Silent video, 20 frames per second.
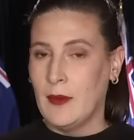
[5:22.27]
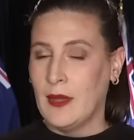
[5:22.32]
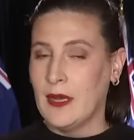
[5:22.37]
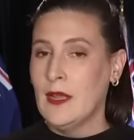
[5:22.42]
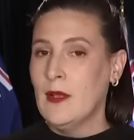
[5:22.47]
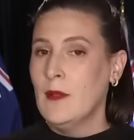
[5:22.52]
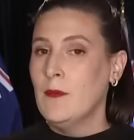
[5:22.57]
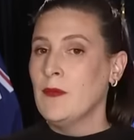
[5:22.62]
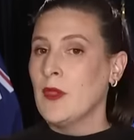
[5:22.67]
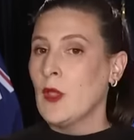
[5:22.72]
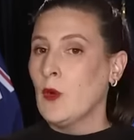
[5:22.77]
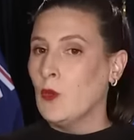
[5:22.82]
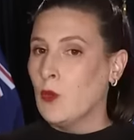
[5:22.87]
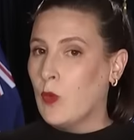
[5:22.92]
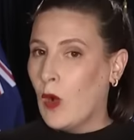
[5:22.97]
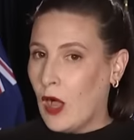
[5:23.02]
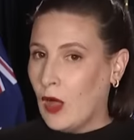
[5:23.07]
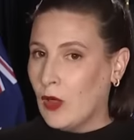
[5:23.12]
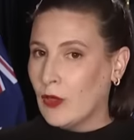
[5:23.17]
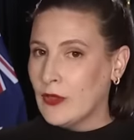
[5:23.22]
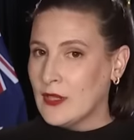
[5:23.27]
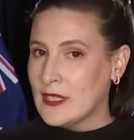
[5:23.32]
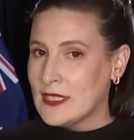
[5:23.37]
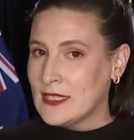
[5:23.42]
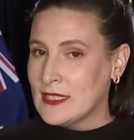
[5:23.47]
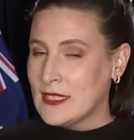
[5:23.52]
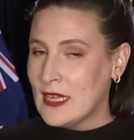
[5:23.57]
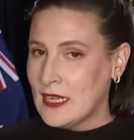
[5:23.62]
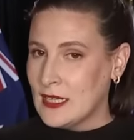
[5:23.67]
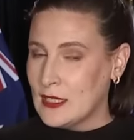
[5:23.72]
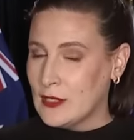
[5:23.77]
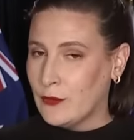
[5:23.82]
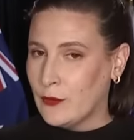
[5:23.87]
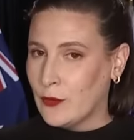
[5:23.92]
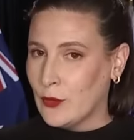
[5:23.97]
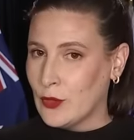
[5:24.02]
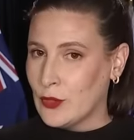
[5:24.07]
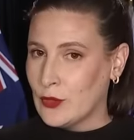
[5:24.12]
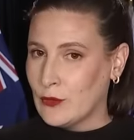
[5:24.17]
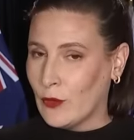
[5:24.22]
But while this is his
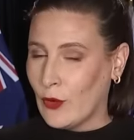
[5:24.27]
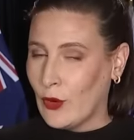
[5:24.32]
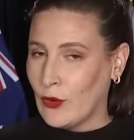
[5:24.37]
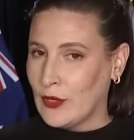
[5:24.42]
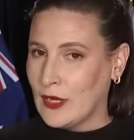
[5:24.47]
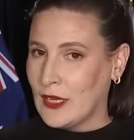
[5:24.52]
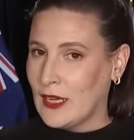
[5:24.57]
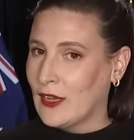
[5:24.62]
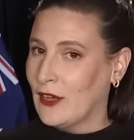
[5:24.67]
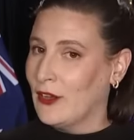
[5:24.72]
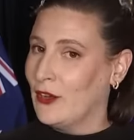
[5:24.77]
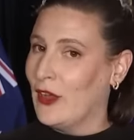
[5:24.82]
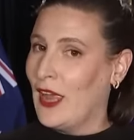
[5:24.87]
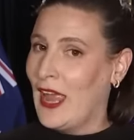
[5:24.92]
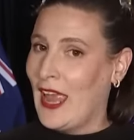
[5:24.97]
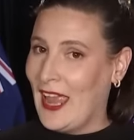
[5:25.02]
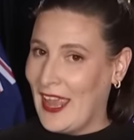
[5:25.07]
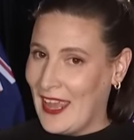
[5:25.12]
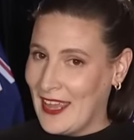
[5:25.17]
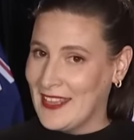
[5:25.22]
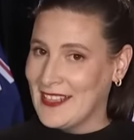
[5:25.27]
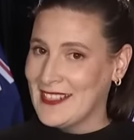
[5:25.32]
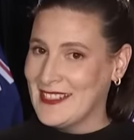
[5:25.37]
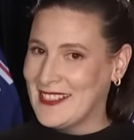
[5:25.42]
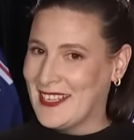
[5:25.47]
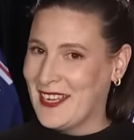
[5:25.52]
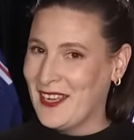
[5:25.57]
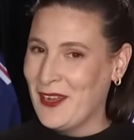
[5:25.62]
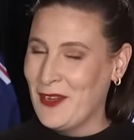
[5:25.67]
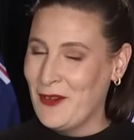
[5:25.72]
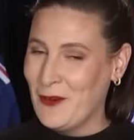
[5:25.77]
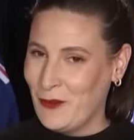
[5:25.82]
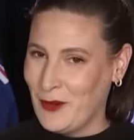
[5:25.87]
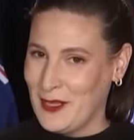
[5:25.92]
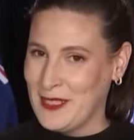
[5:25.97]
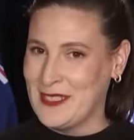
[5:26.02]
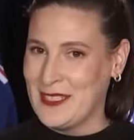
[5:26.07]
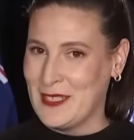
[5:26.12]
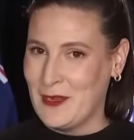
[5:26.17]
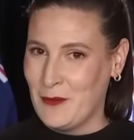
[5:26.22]
first rodeo as
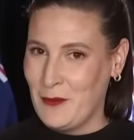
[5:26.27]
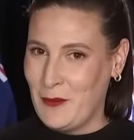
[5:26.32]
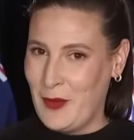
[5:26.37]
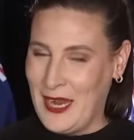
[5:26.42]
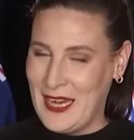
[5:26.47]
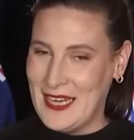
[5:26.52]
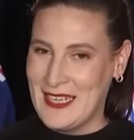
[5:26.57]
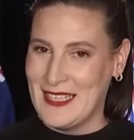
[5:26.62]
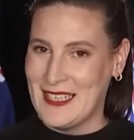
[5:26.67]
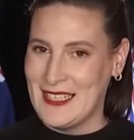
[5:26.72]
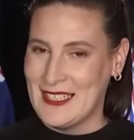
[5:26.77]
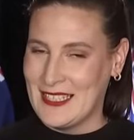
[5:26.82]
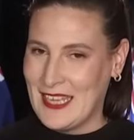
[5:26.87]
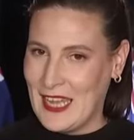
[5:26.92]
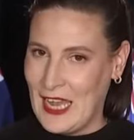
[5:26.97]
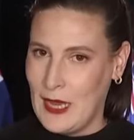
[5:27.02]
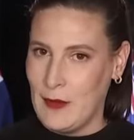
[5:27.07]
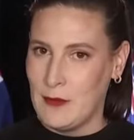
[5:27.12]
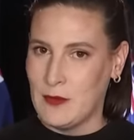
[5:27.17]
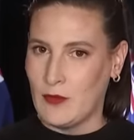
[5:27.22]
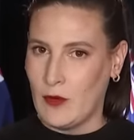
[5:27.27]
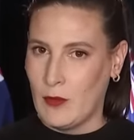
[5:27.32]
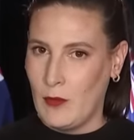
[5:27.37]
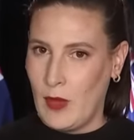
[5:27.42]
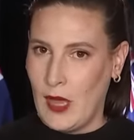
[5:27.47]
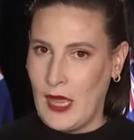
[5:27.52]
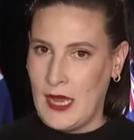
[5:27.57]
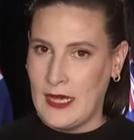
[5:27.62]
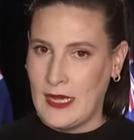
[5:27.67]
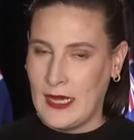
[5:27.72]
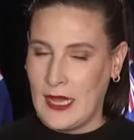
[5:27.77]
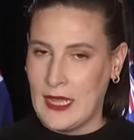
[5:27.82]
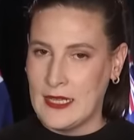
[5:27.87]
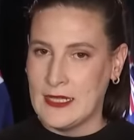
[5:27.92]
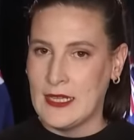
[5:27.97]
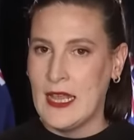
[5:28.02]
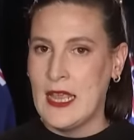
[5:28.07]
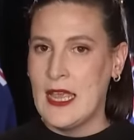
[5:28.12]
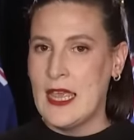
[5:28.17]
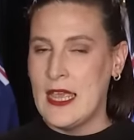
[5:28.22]
Winston Peters keeps reminding
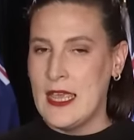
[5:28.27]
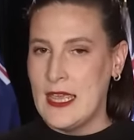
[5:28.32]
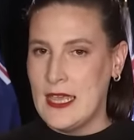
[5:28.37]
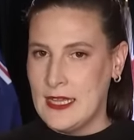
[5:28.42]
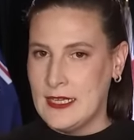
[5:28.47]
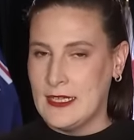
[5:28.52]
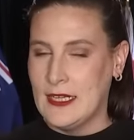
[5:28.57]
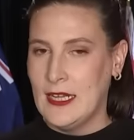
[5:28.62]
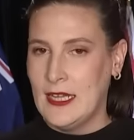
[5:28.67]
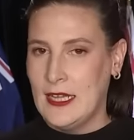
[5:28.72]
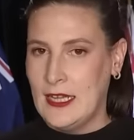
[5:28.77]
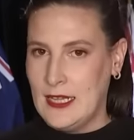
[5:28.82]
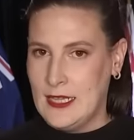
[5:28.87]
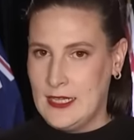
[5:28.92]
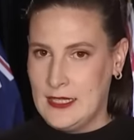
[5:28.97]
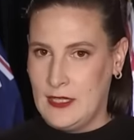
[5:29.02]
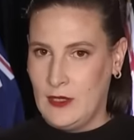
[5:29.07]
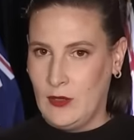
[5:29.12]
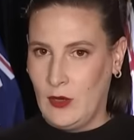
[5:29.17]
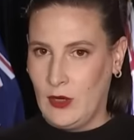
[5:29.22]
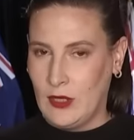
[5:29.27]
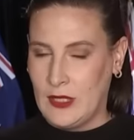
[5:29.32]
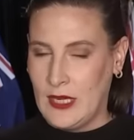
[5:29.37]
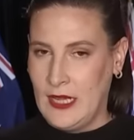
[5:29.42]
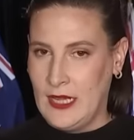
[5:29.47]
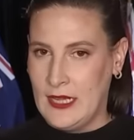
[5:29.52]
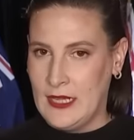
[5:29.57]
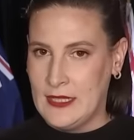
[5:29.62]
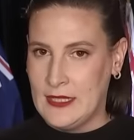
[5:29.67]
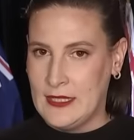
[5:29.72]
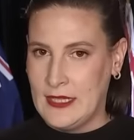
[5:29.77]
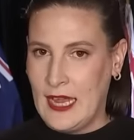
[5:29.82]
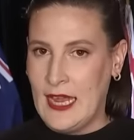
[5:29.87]
us it is not his.